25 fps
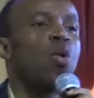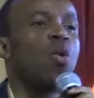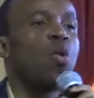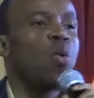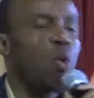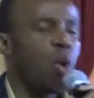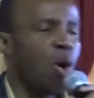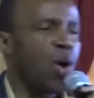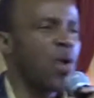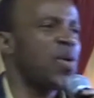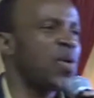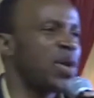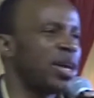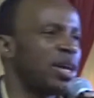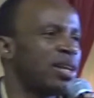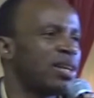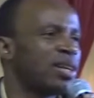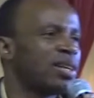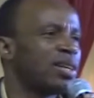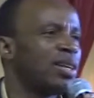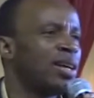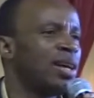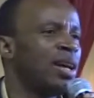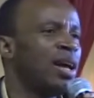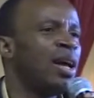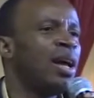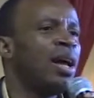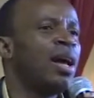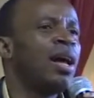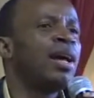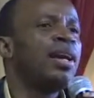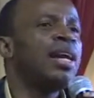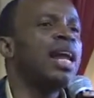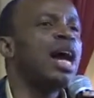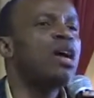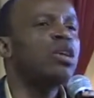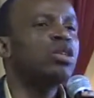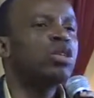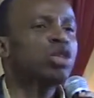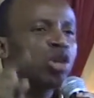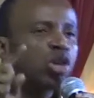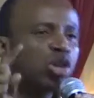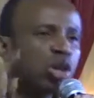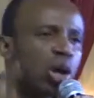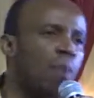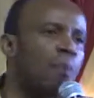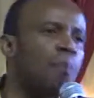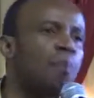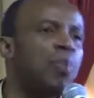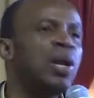You worry.
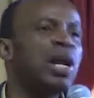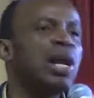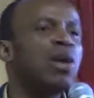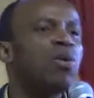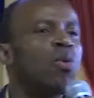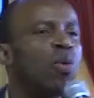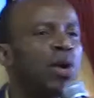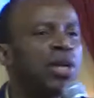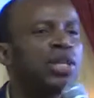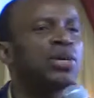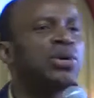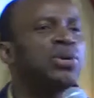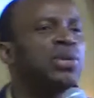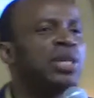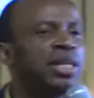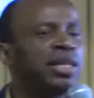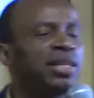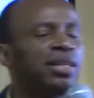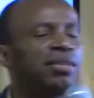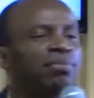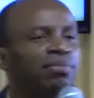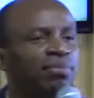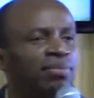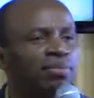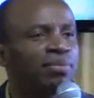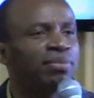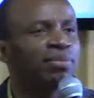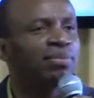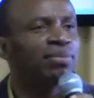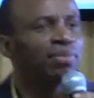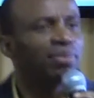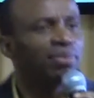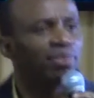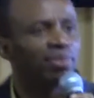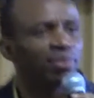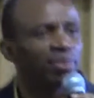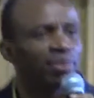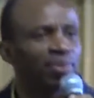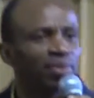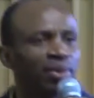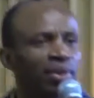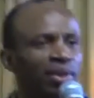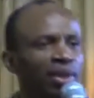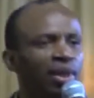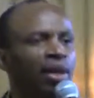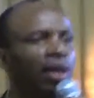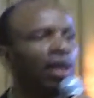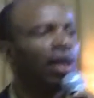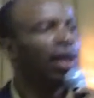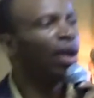Now, to complain, what do you need? Your
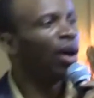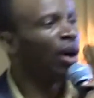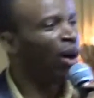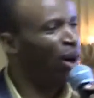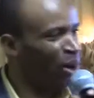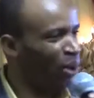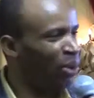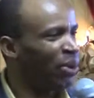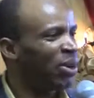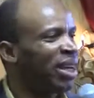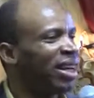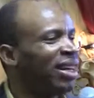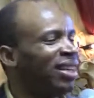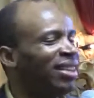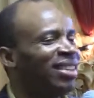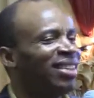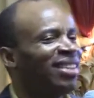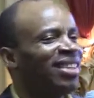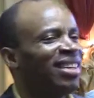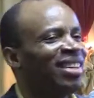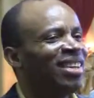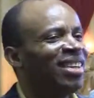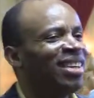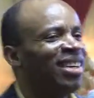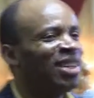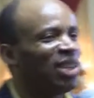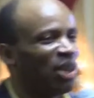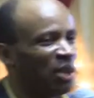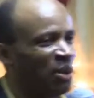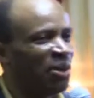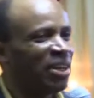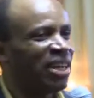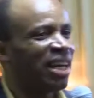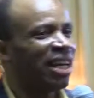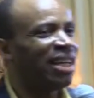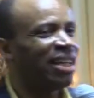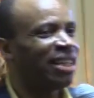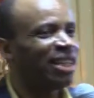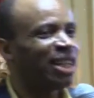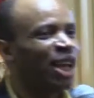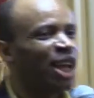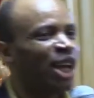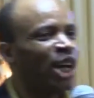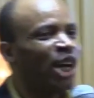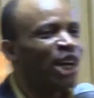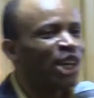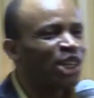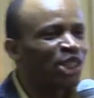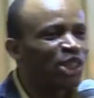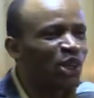money. Oh, okay. So you get
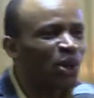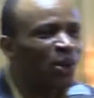it.